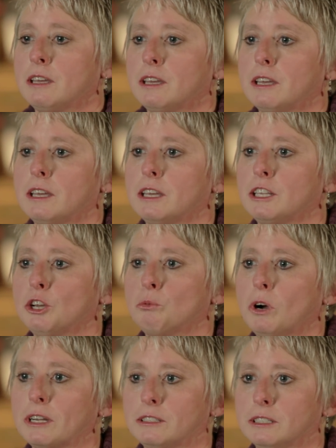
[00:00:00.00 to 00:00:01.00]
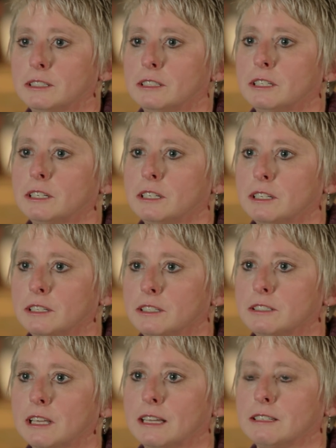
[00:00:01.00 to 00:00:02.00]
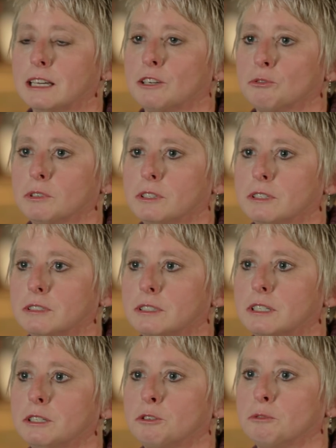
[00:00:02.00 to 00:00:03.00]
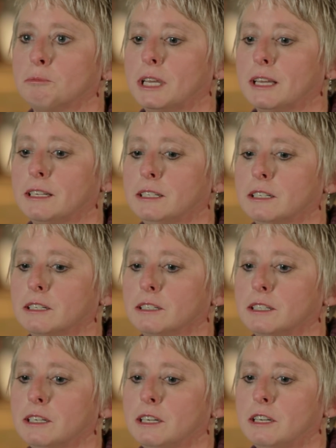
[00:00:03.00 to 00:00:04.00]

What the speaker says: And I walked in, I sat down with this man, and I